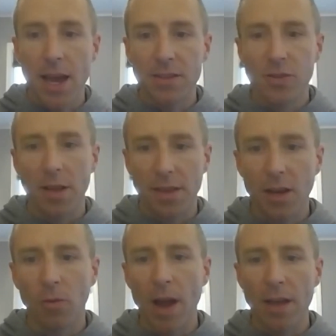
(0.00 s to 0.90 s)
Yeah, so I
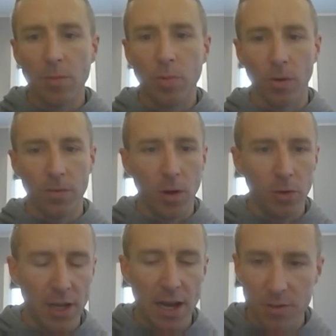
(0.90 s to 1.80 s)
think around the
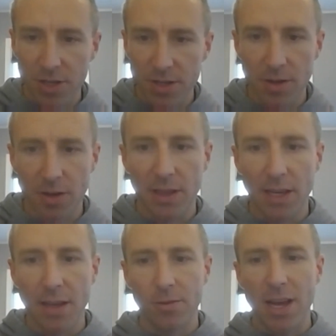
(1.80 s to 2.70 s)
portfolio, I was just looking
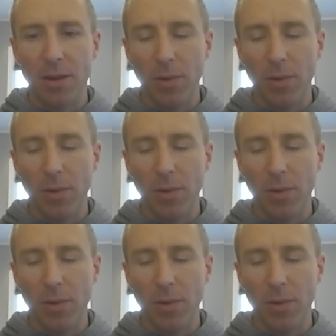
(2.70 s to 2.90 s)
the other day.